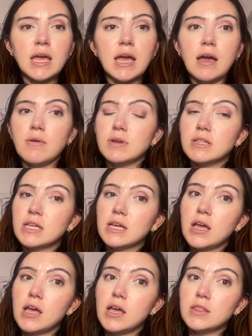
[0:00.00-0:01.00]
I would click
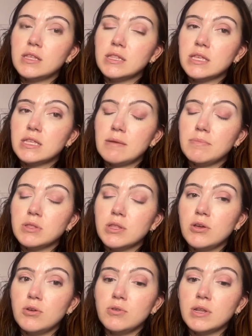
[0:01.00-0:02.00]
the link down
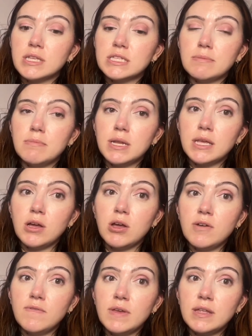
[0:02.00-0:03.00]
below to get some money
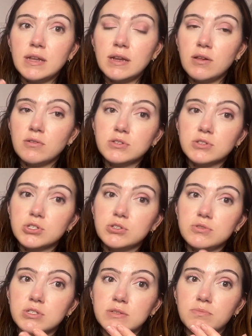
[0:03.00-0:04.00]
off, and then it also
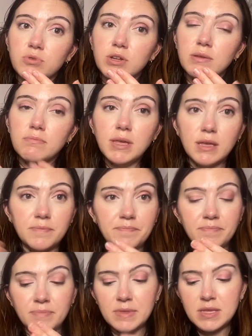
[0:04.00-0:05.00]
shows supporting me,
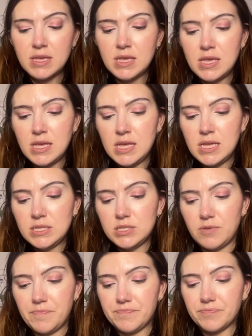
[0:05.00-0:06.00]

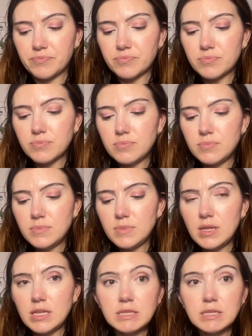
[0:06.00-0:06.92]
so and